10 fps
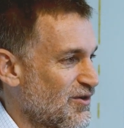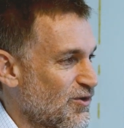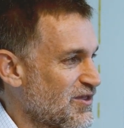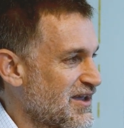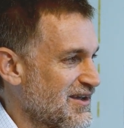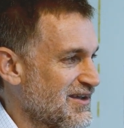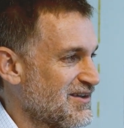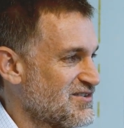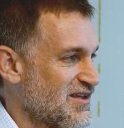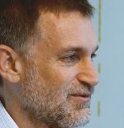early
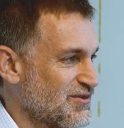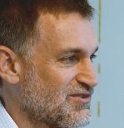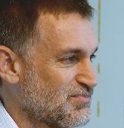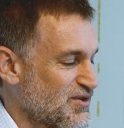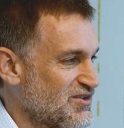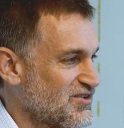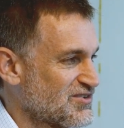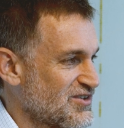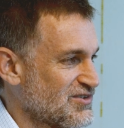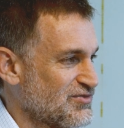age that was pretty
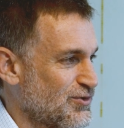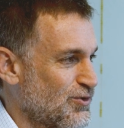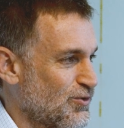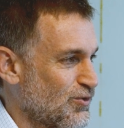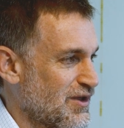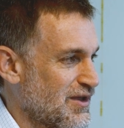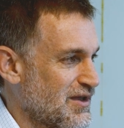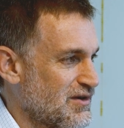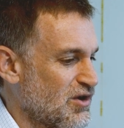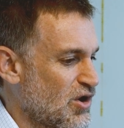successul,
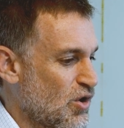and